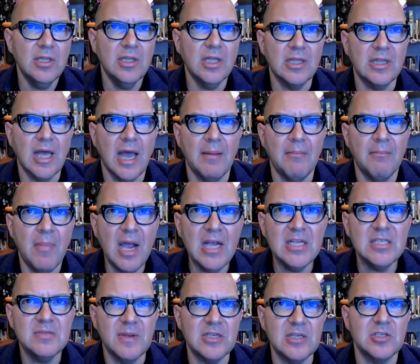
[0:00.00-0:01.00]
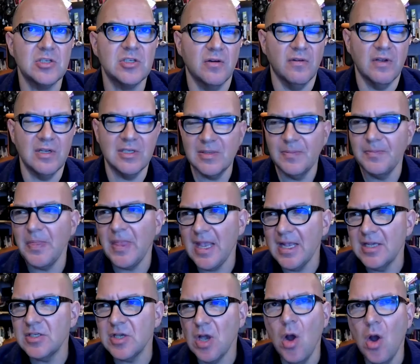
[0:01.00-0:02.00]
that that MySpace service
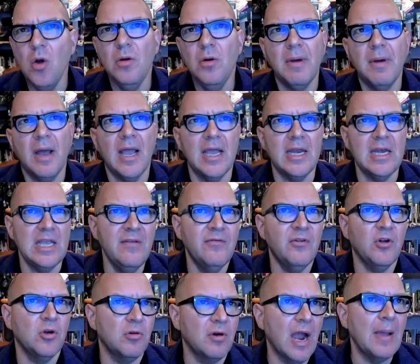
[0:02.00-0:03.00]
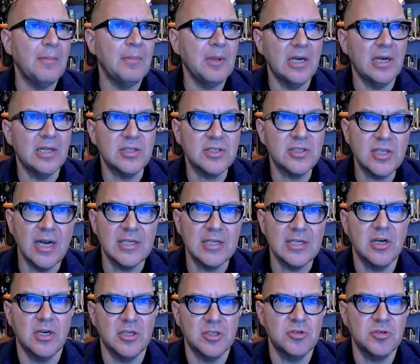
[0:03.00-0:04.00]
is owned by an evil, crapulent,
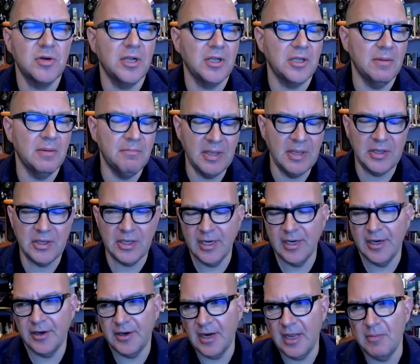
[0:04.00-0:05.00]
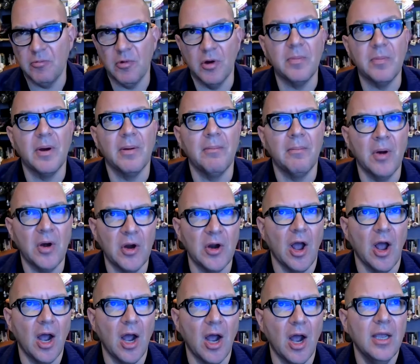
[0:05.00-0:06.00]
senescent Australian billionaire named Rupert
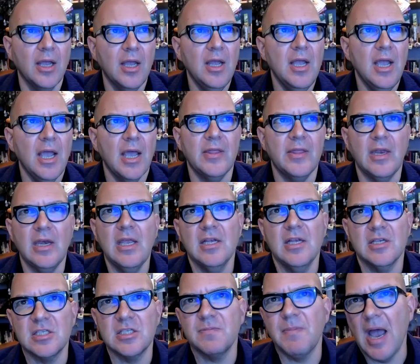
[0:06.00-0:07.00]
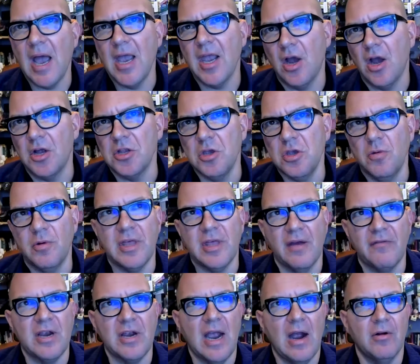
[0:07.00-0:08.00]
Murdoch, and that he is spying on you with
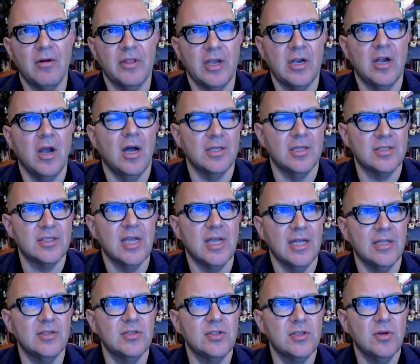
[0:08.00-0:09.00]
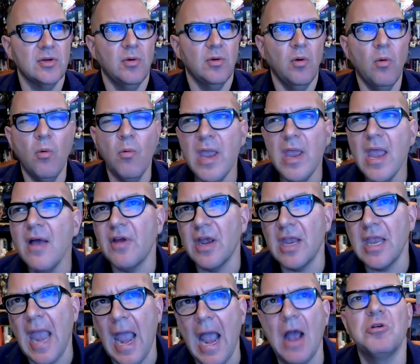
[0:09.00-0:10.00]
every hour that God sends? We have a
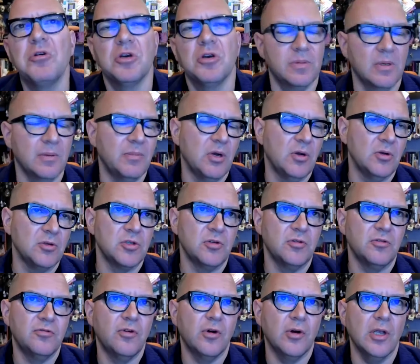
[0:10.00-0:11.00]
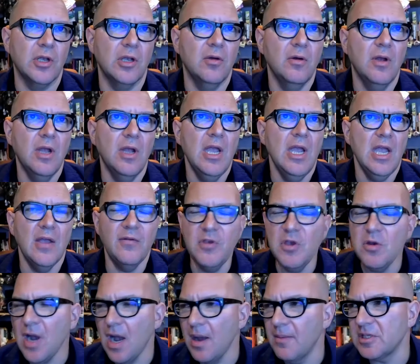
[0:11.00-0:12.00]
counter proposal for you. If
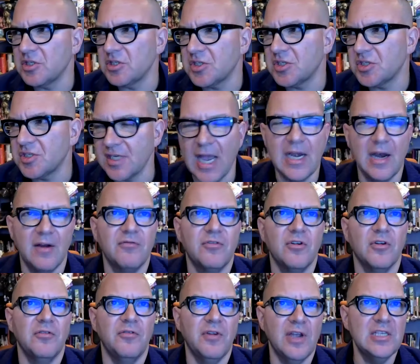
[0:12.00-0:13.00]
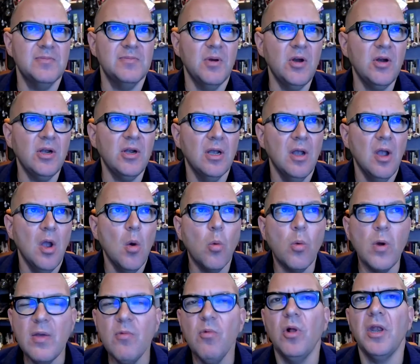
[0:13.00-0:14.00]
you come and sign up for Facebook,
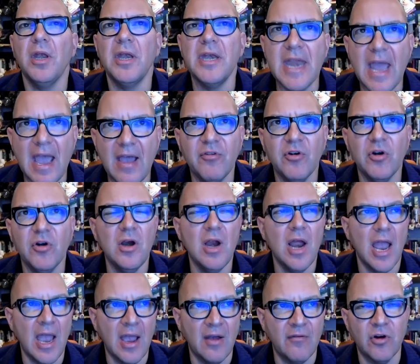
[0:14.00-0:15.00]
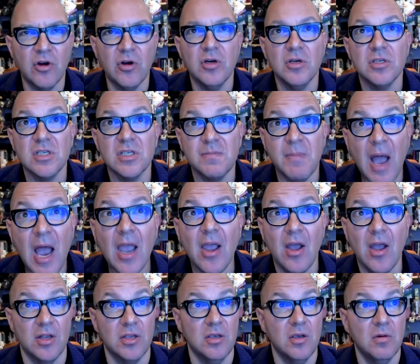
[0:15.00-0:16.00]
we will never, ever spy
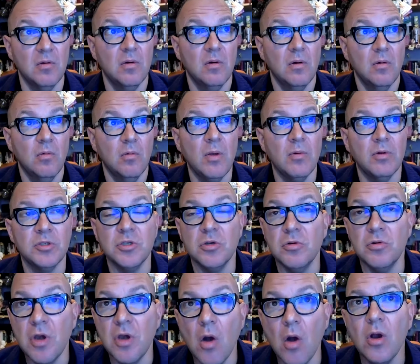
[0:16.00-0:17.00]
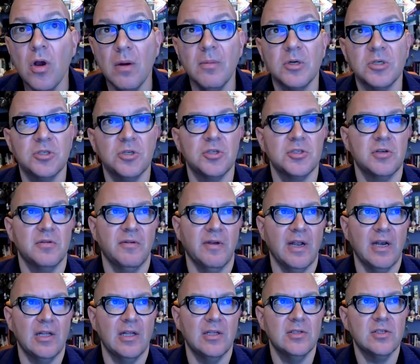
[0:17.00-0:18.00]
on you we will do no commercial
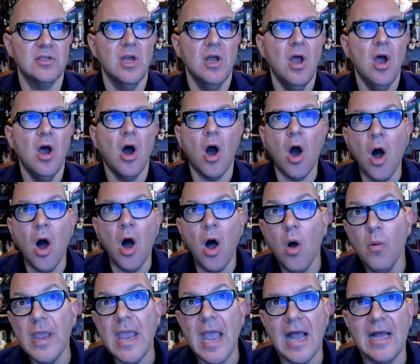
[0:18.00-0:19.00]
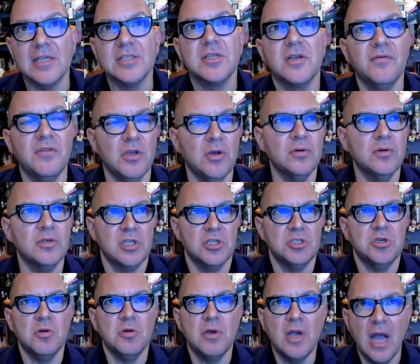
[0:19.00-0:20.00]
surveillance. All we ask of you is
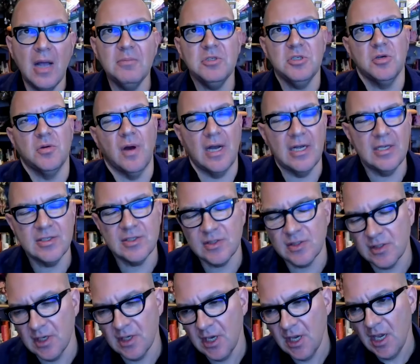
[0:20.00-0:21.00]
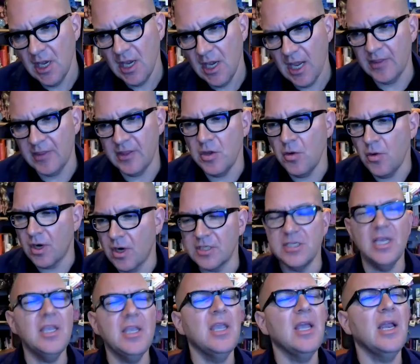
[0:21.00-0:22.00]
that you come to us and that you
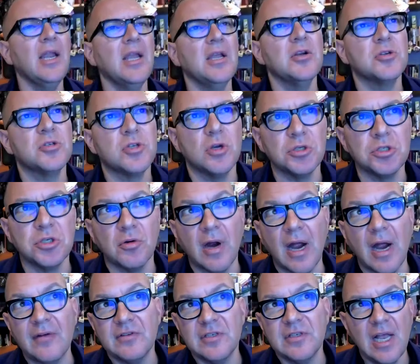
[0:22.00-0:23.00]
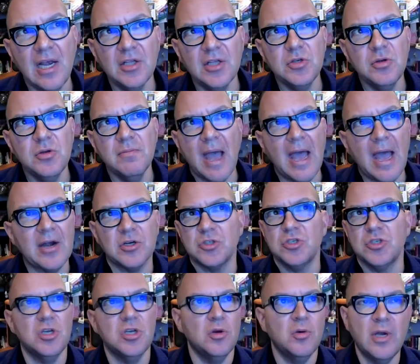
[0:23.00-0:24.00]
articulate your social graph. Tell us who matters
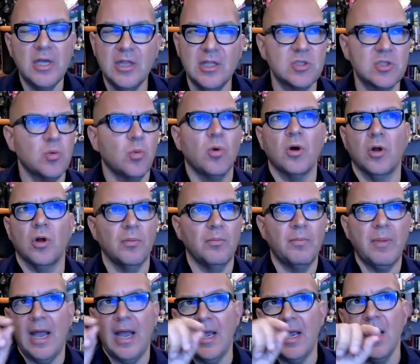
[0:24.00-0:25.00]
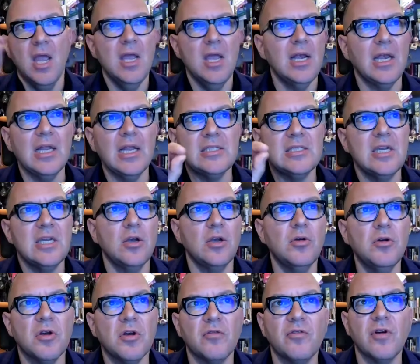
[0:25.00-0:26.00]
to you in this world by listing
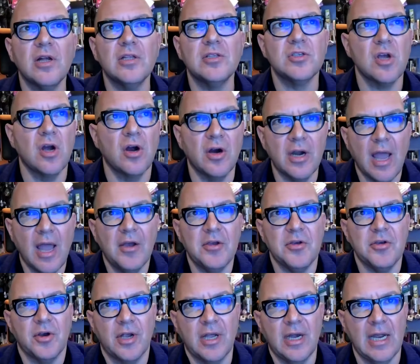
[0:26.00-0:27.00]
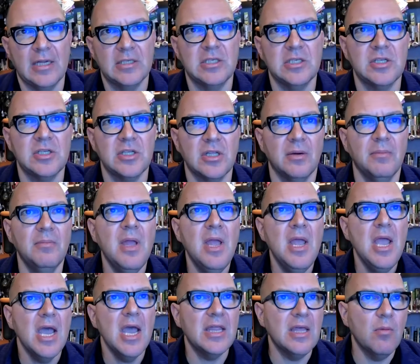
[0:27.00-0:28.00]
who your friends are and how you're connected to them.
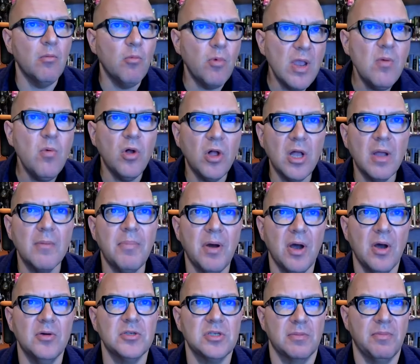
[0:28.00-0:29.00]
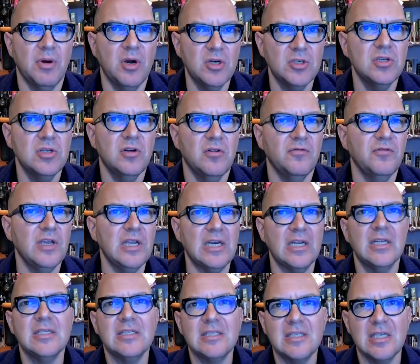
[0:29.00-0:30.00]
And then we will compose a personal feed
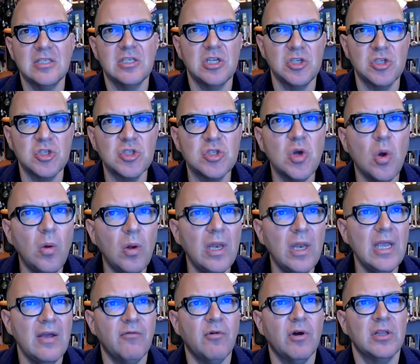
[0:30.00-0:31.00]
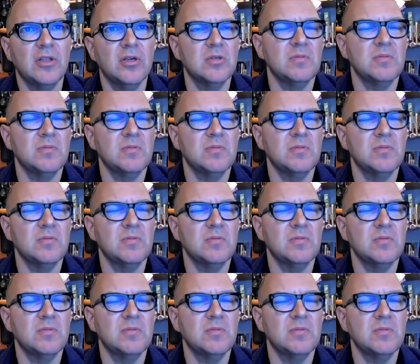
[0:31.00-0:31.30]
consisting solely of what those